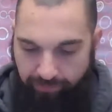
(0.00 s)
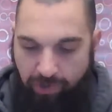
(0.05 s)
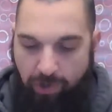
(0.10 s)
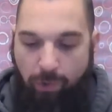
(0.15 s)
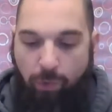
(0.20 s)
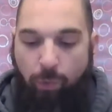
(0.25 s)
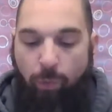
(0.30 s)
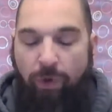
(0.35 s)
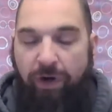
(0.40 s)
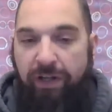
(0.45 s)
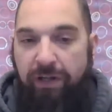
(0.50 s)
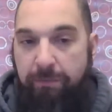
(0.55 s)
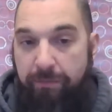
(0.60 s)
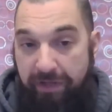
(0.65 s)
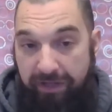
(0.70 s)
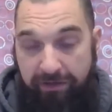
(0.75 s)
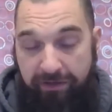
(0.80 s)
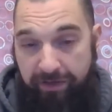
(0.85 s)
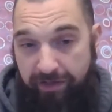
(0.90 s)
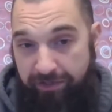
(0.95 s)
One of the
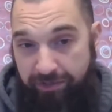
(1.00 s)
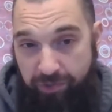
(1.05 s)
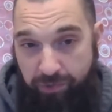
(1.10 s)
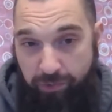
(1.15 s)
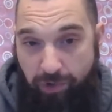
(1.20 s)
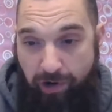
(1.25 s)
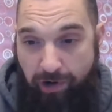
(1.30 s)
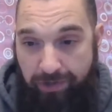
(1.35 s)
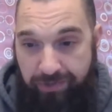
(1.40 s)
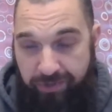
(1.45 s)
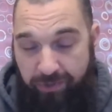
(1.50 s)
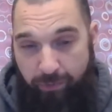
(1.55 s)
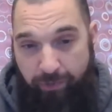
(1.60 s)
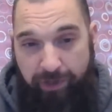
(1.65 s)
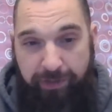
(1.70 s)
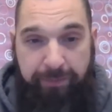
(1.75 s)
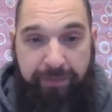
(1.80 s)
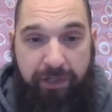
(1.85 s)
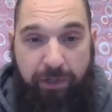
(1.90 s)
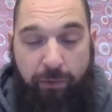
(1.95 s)
big things you also
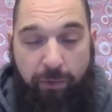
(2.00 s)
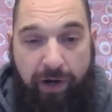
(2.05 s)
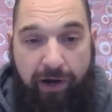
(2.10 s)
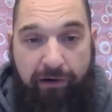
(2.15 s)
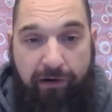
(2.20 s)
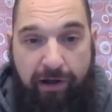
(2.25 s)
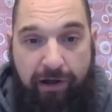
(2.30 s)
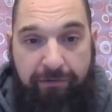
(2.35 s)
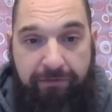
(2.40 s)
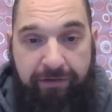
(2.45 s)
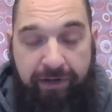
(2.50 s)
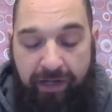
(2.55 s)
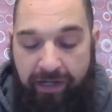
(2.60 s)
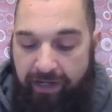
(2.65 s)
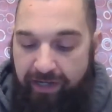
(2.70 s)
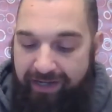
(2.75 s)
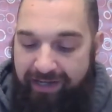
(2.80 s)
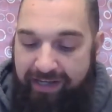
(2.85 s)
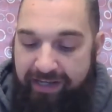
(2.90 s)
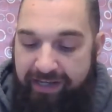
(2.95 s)
want to be aware of
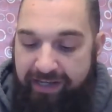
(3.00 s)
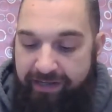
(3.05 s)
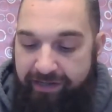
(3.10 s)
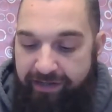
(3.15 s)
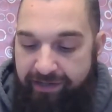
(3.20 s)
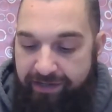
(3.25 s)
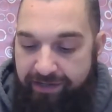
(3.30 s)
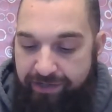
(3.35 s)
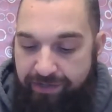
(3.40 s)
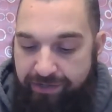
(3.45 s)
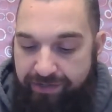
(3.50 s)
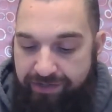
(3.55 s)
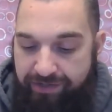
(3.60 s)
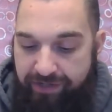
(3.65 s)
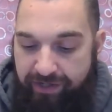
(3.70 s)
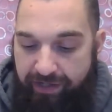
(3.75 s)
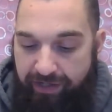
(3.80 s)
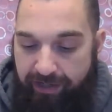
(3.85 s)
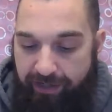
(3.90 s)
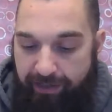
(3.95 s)
is
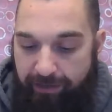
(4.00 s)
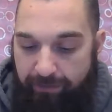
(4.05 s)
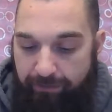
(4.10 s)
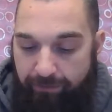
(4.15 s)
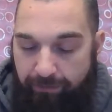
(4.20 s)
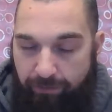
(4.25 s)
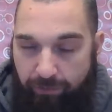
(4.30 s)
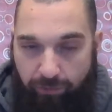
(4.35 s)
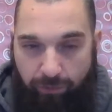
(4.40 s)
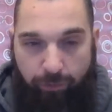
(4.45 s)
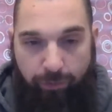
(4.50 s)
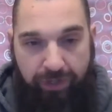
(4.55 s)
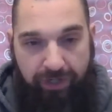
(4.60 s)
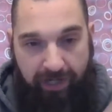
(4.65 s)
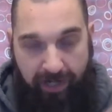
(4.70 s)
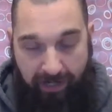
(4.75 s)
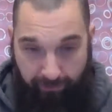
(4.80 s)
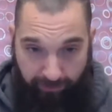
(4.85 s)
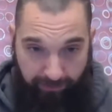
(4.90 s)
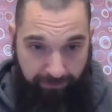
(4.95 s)
what we
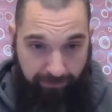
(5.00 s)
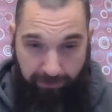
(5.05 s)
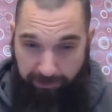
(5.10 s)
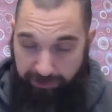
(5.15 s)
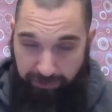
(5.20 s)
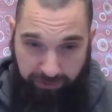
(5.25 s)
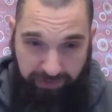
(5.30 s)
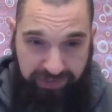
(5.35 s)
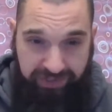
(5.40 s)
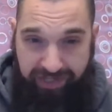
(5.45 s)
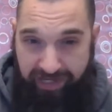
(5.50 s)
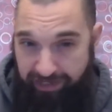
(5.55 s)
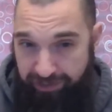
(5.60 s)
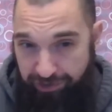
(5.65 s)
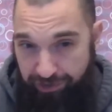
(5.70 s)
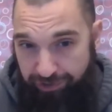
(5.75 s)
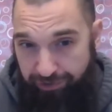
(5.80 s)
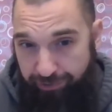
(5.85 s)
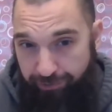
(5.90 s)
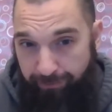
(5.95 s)
kind of refer to as
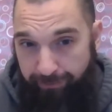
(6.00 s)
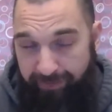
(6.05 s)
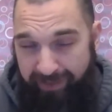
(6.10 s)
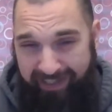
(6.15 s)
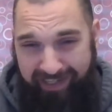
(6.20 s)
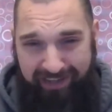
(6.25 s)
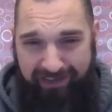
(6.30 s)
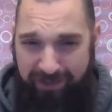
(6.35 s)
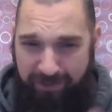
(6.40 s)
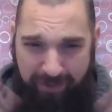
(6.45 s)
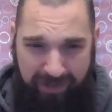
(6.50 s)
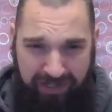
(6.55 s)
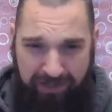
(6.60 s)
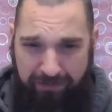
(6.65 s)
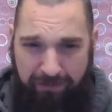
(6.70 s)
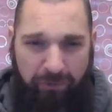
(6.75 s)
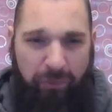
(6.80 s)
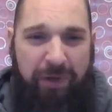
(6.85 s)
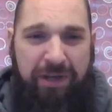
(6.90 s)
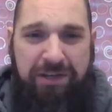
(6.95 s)
stage two. And again, there's many
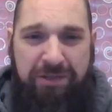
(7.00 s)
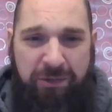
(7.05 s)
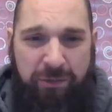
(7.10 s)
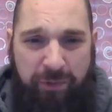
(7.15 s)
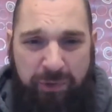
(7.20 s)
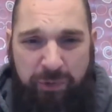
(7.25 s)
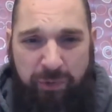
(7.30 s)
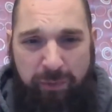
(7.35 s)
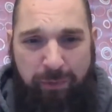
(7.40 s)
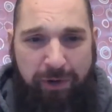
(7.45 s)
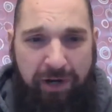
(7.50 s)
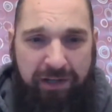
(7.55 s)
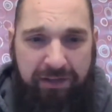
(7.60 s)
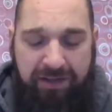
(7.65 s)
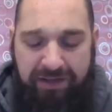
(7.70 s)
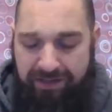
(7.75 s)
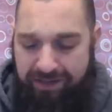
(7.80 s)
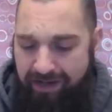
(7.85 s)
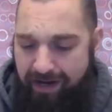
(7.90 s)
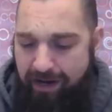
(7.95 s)
different ways in which we break
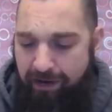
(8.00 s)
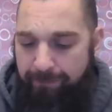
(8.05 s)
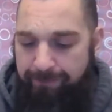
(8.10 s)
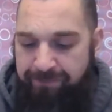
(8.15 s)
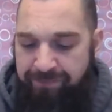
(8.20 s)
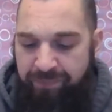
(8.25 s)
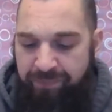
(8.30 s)
this down.